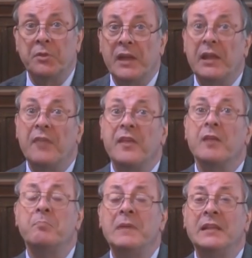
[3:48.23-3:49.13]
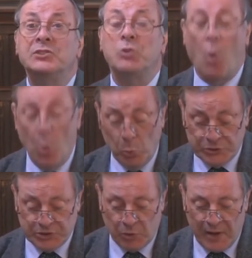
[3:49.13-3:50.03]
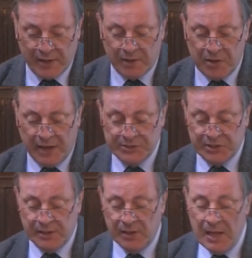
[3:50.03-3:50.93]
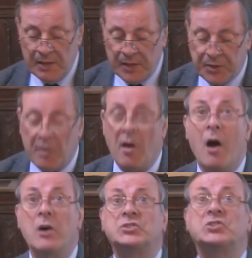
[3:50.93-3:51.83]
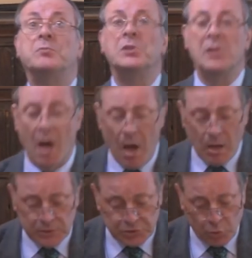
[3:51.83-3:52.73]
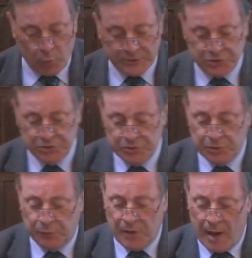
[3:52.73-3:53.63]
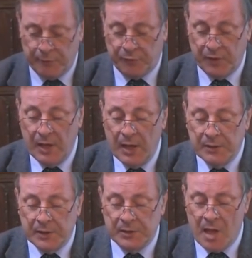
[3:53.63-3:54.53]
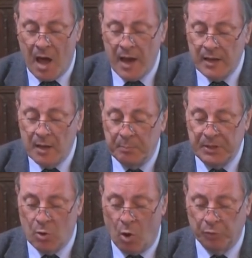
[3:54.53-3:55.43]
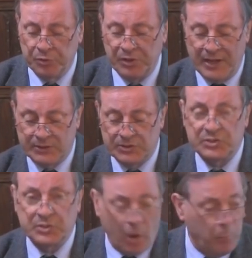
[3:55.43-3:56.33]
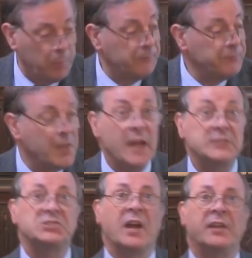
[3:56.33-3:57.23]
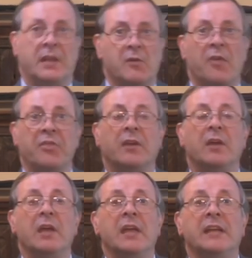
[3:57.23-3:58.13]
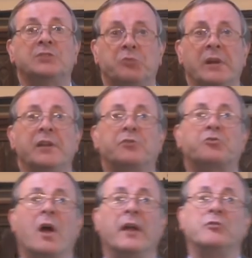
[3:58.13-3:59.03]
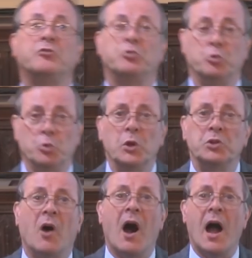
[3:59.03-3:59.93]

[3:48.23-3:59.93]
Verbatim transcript: But that, I think, means also recognizing that there are some larger questions of life that lie beyond its scope. And Einstein here, I think, is really trying to, to